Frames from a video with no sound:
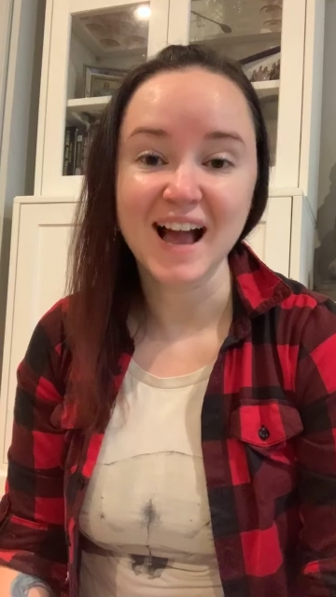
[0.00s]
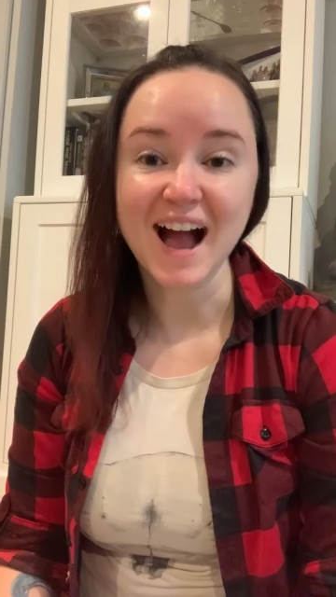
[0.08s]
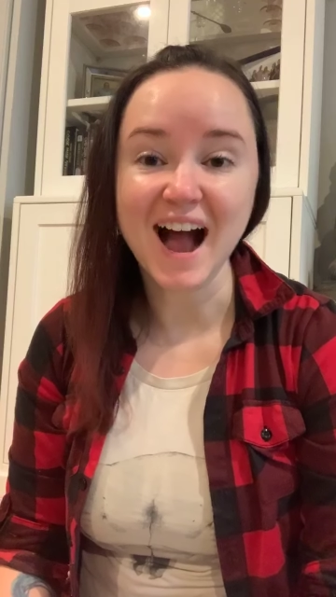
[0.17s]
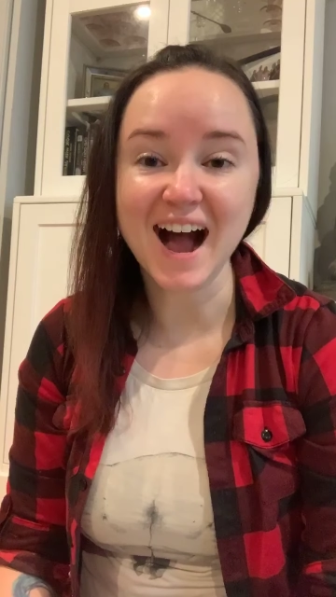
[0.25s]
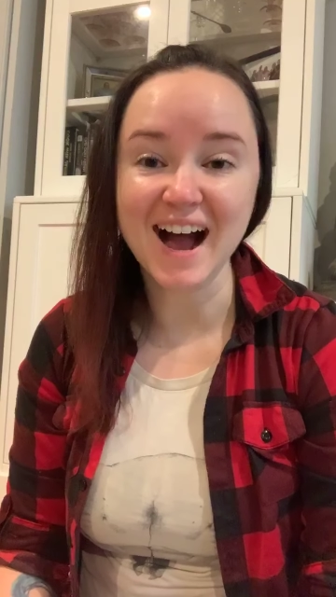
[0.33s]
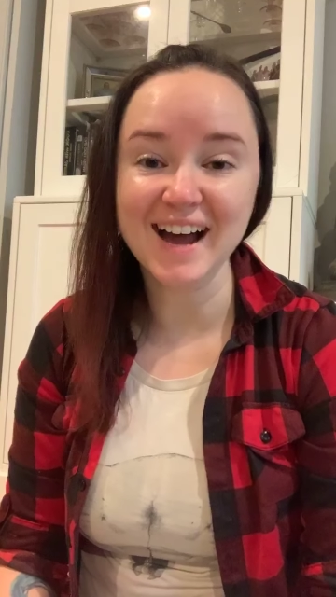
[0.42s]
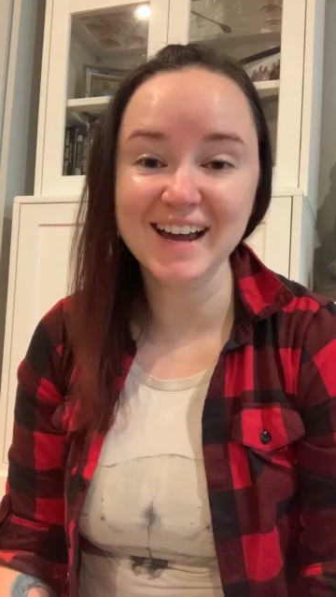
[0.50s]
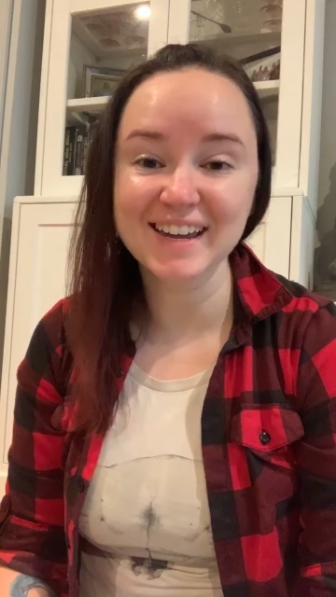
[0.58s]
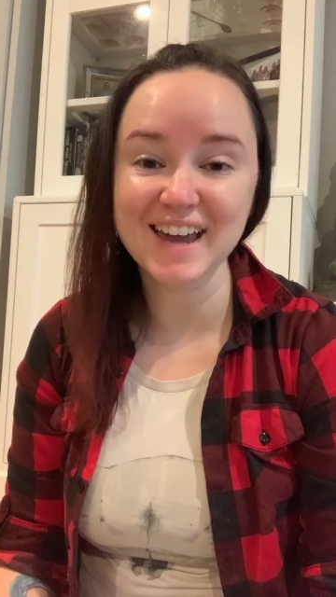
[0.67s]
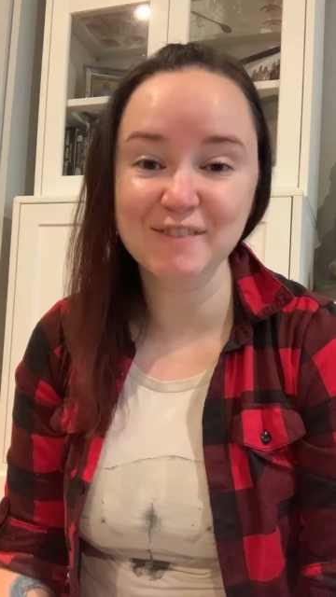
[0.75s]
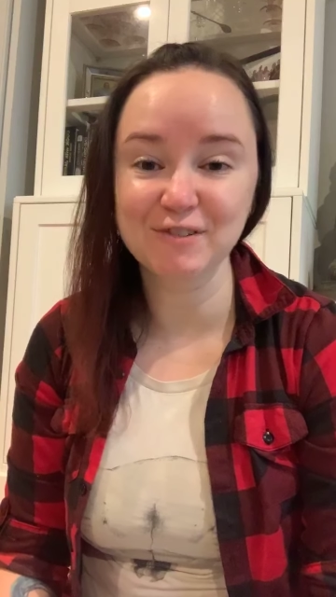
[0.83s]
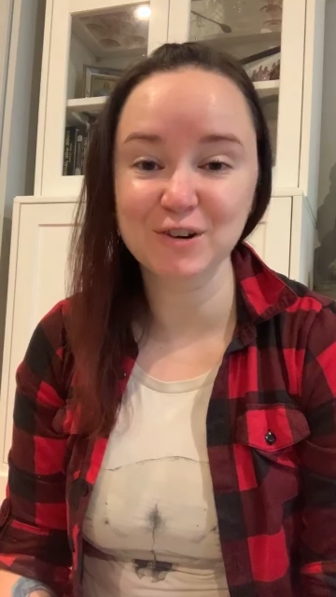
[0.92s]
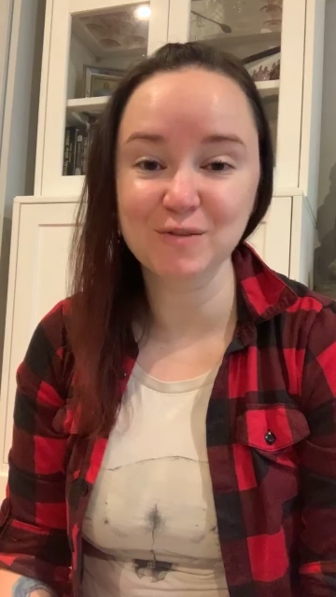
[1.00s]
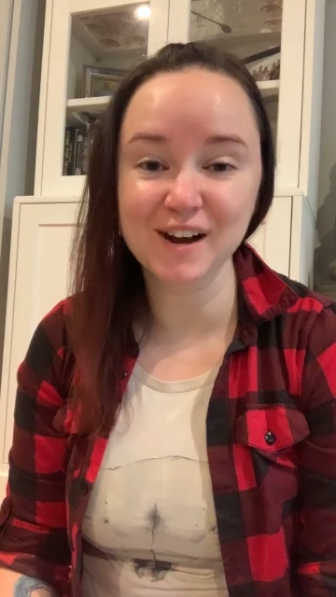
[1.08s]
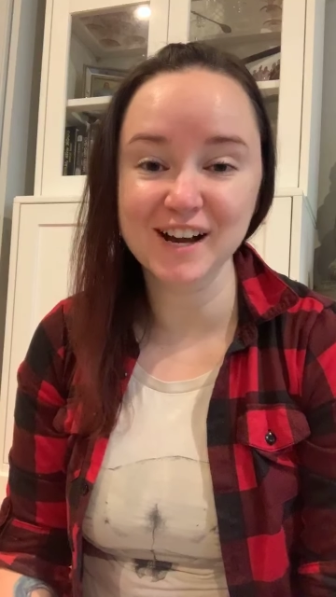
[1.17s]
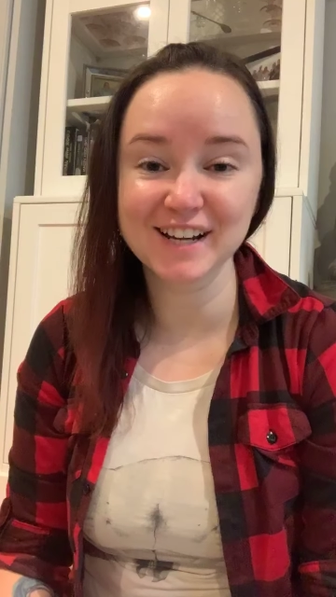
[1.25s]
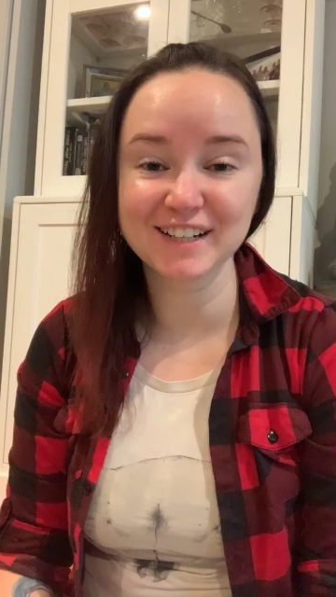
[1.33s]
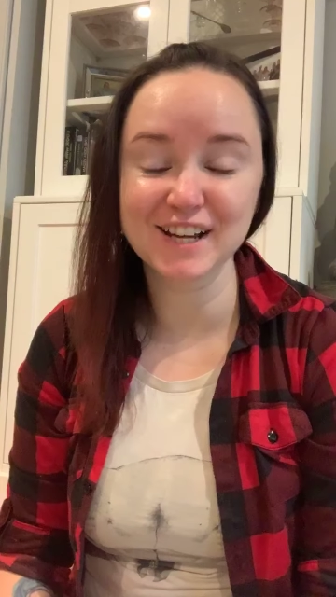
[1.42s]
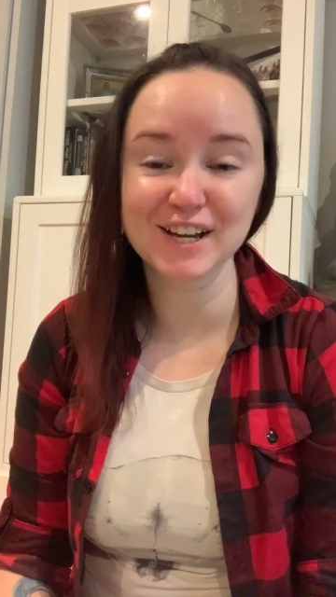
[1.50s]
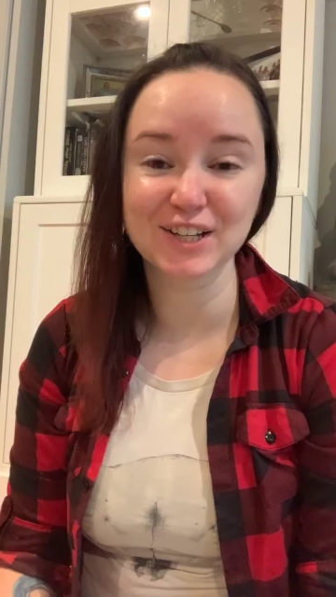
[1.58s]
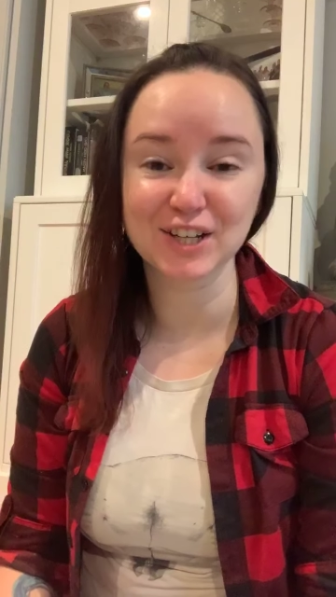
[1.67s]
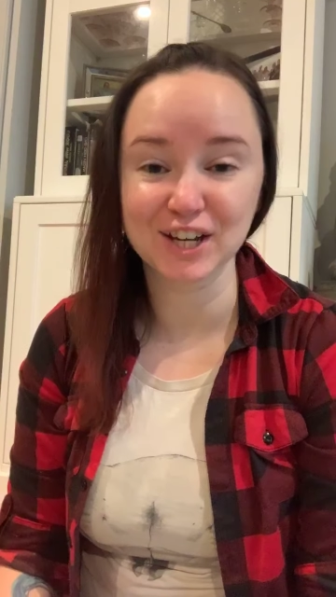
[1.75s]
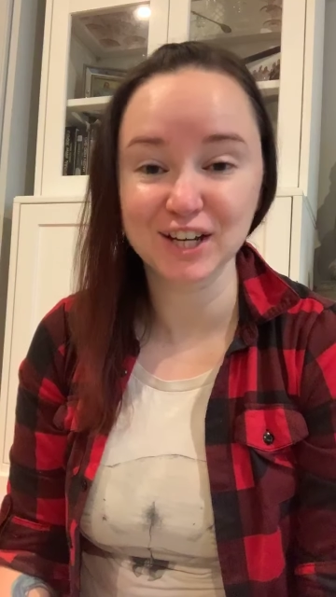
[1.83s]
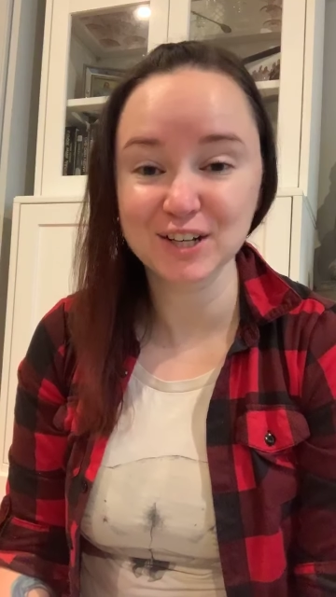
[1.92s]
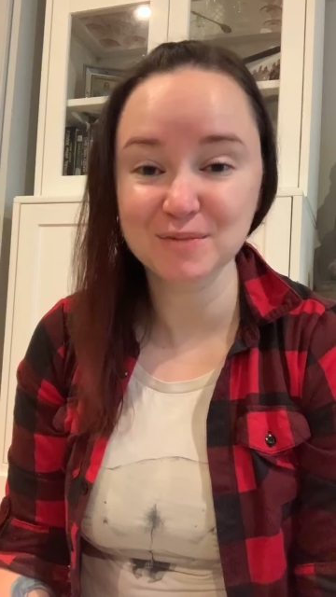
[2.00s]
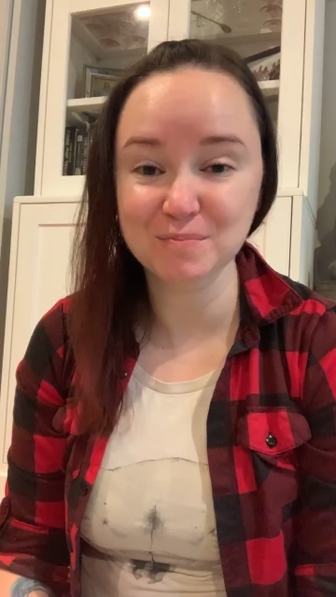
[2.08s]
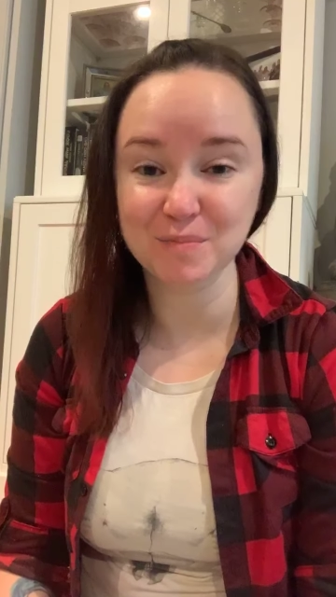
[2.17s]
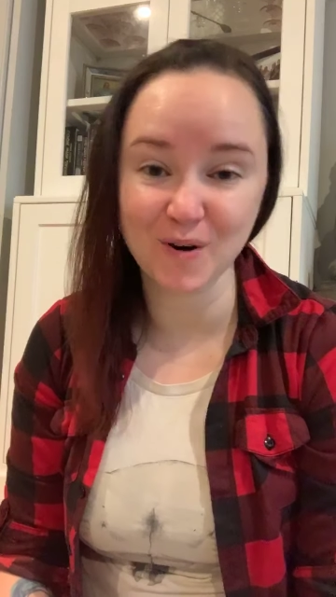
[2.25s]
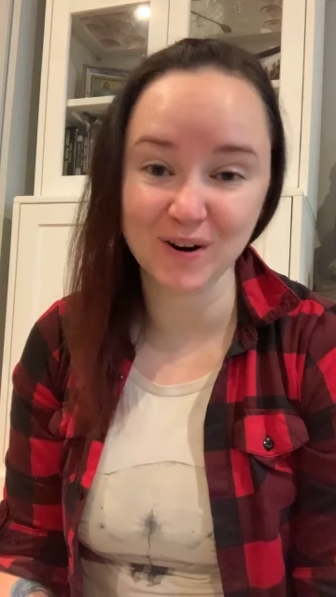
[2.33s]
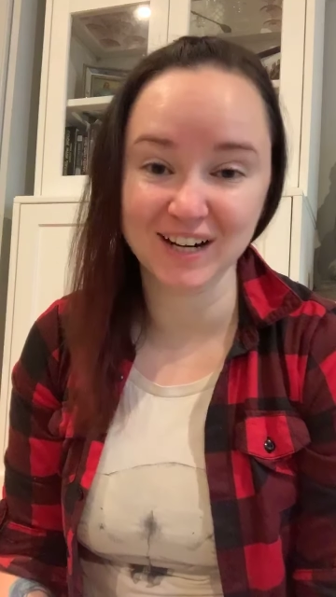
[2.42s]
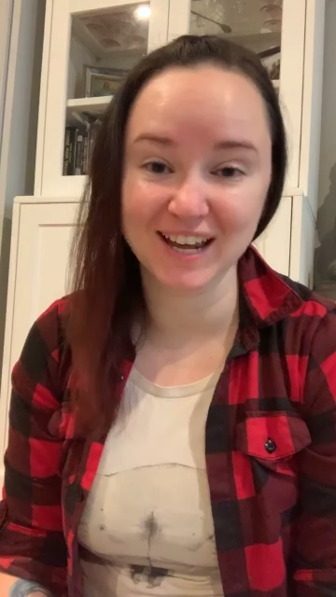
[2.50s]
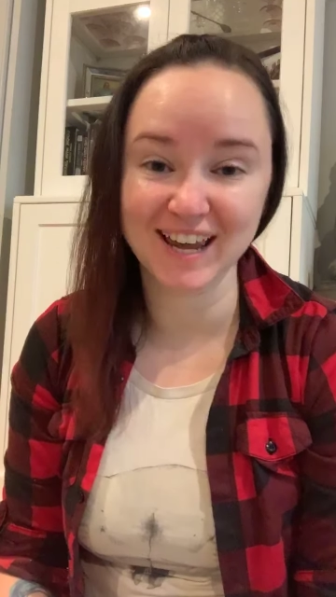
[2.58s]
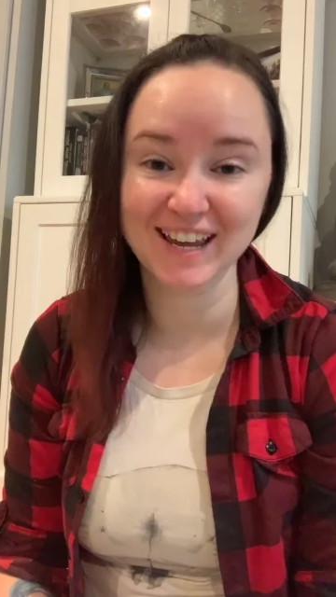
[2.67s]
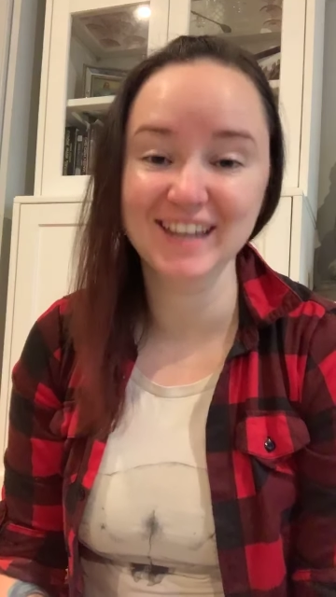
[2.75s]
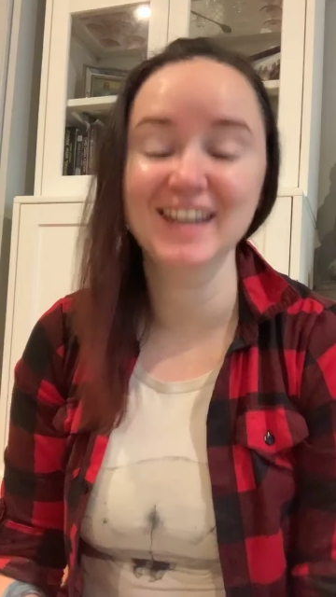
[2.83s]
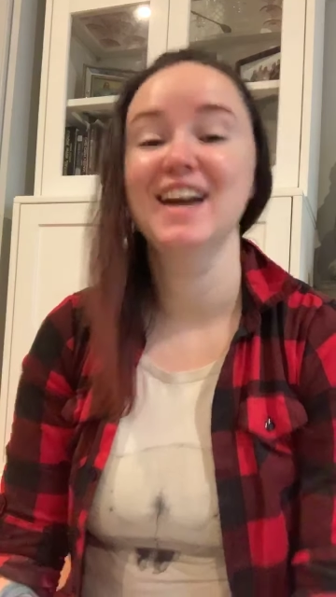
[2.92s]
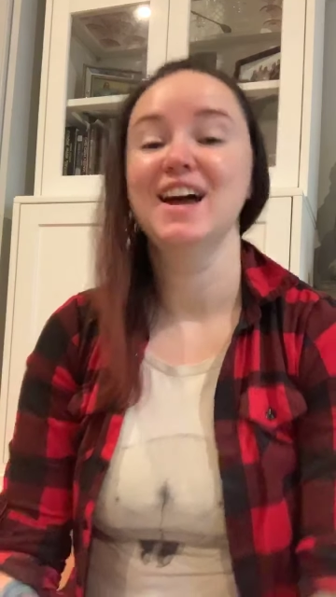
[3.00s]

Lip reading: Hi everyone, good morning.